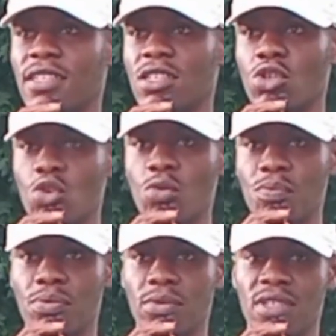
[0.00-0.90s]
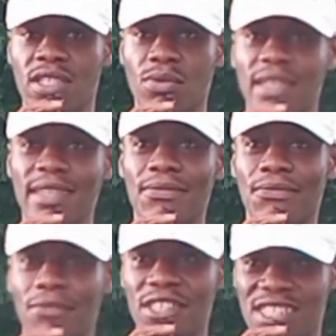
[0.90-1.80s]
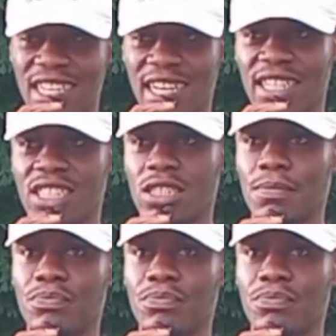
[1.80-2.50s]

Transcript: group is the one in charge